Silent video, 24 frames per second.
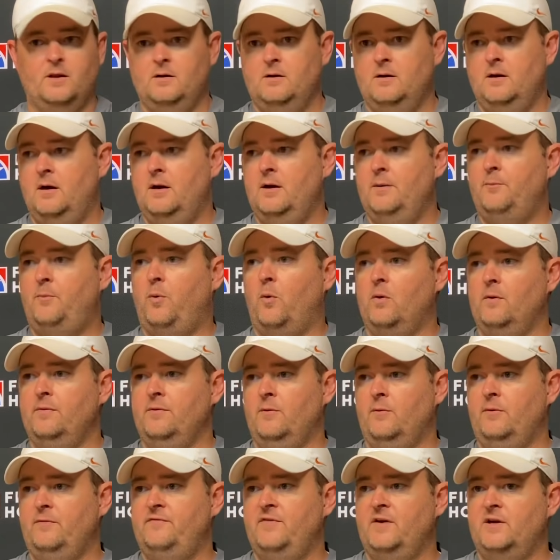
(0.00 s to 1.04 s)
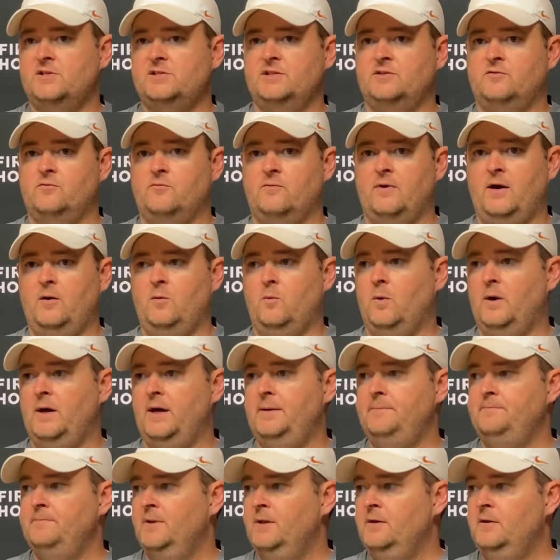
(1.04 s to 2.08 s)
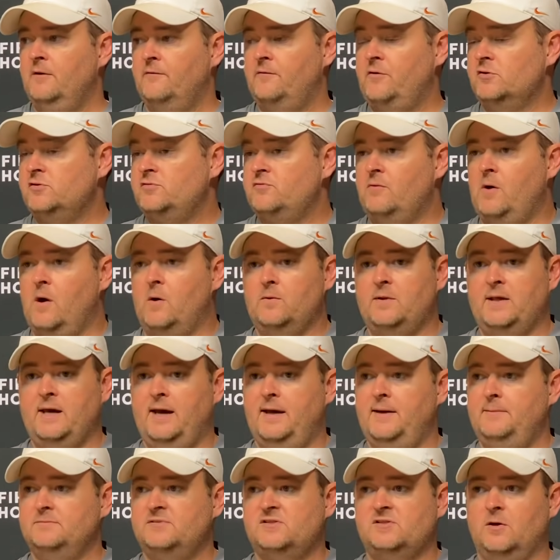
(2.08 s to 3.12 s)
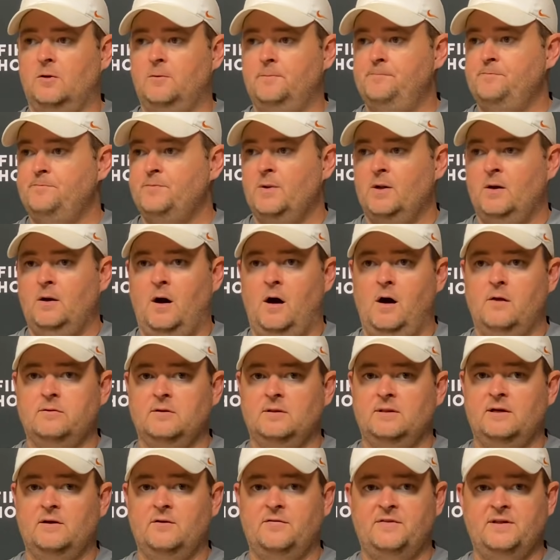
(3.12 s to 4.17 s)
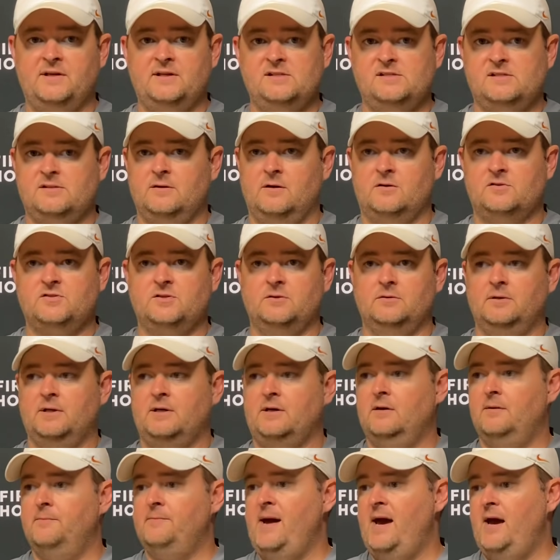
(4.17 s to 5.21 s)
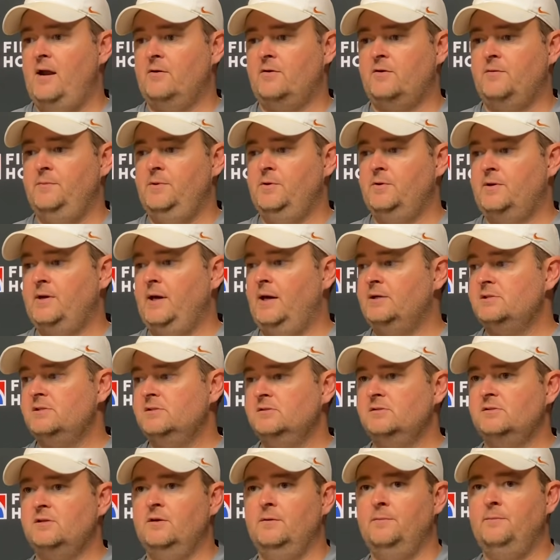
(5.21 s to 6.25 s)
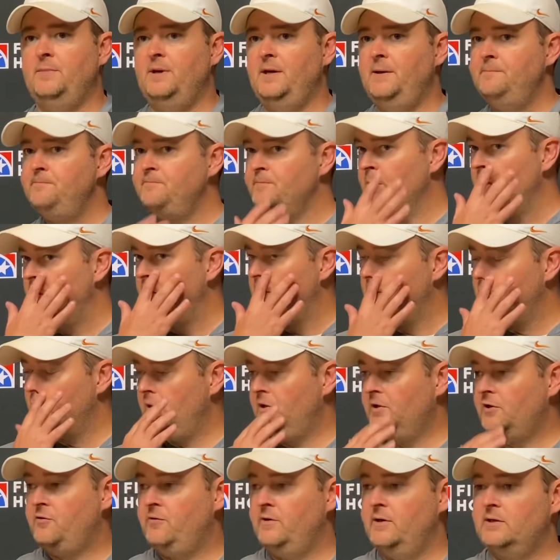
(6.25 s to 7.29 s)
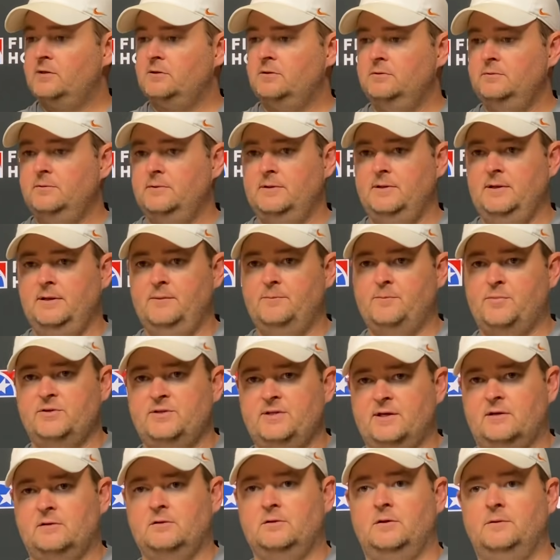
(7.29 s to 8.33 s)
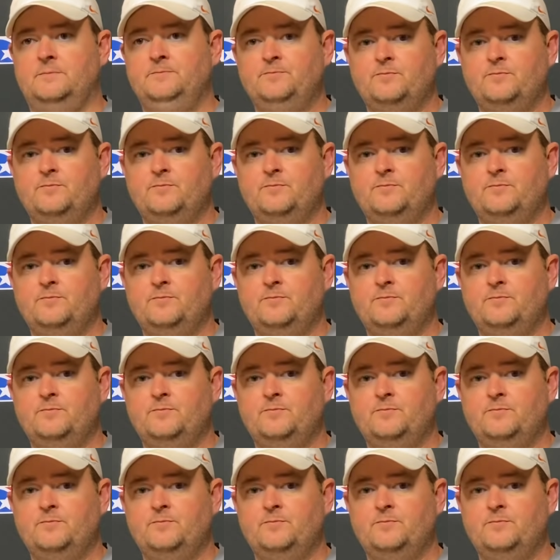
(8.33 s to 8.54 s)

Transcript: Important that we finish it the right way. First road game, so all the little things are certainly going to matter. Communication is going to be really critical, in particular